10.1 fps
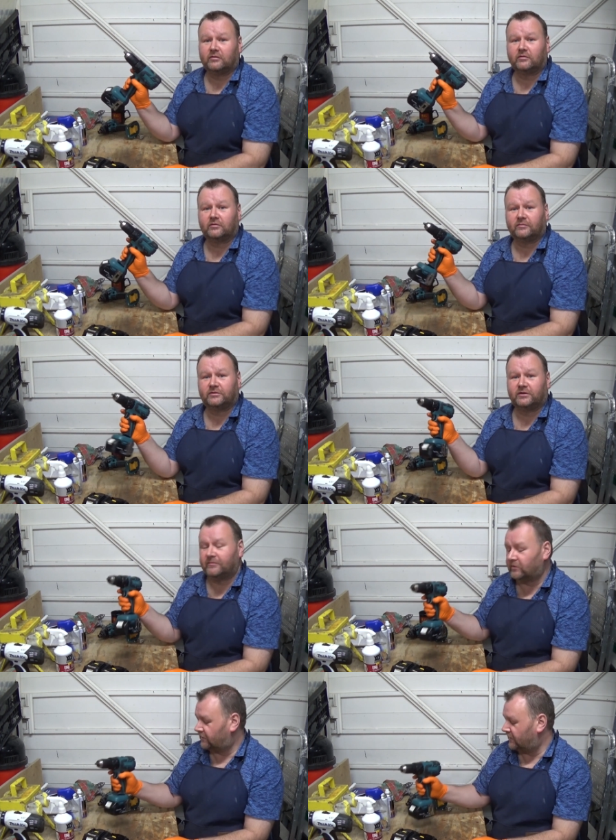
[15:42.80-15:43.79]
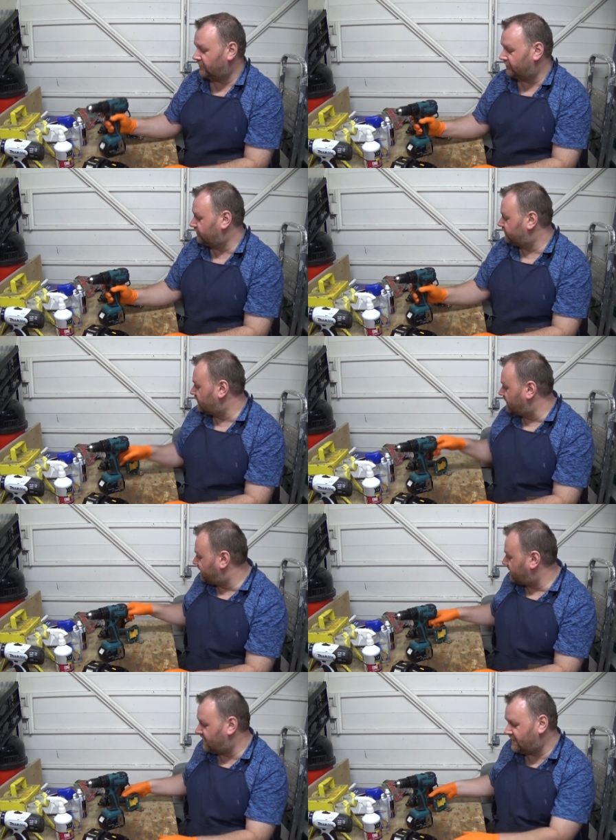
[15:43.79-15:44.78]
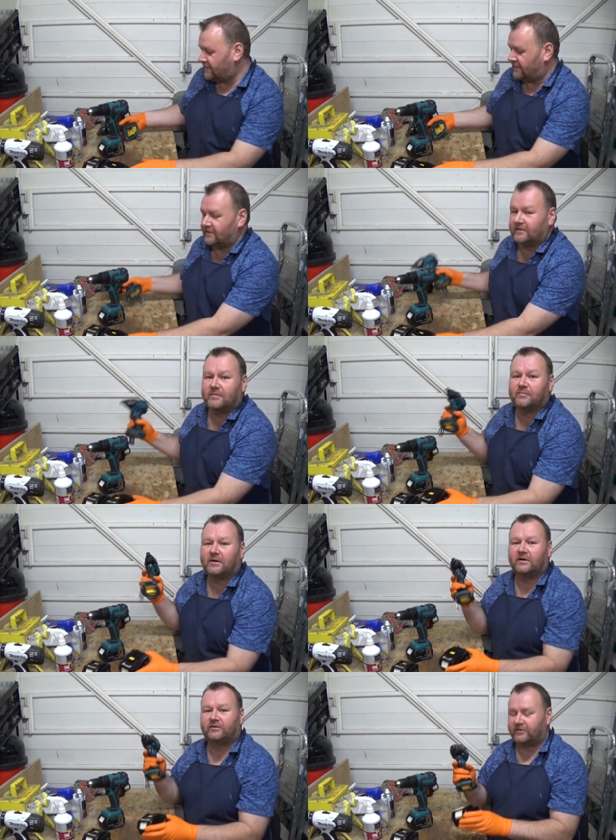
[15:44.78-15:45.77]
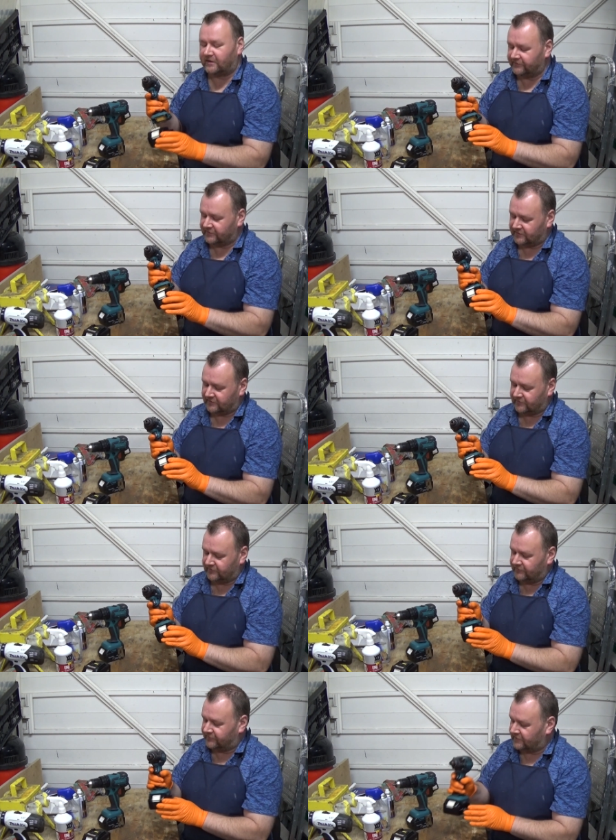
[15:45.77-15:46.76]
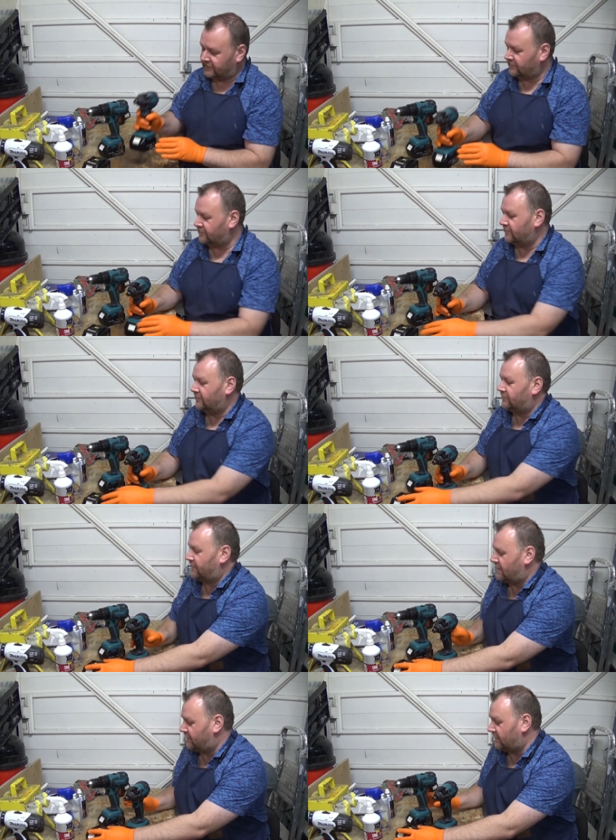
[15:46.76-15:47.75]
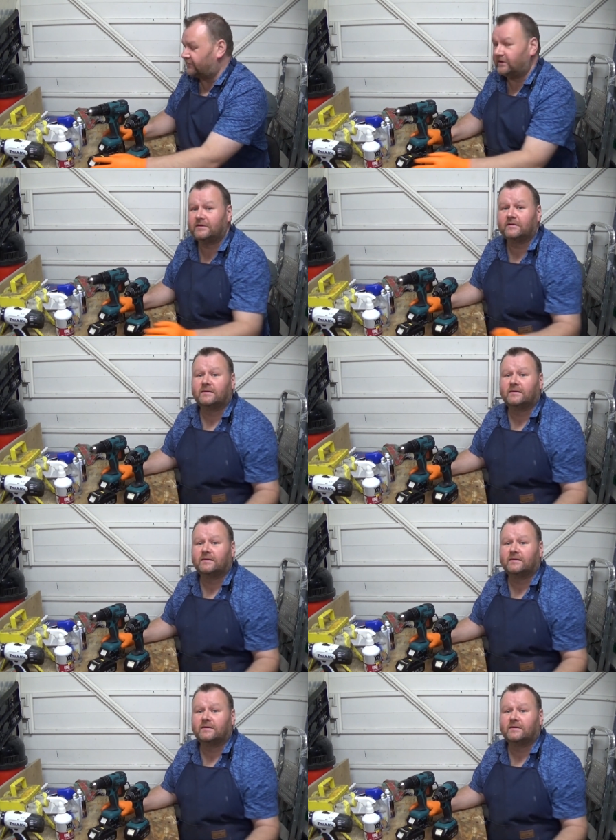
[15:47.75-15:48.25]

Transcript: Drilling machine working fine, impact driver fine, spare battery.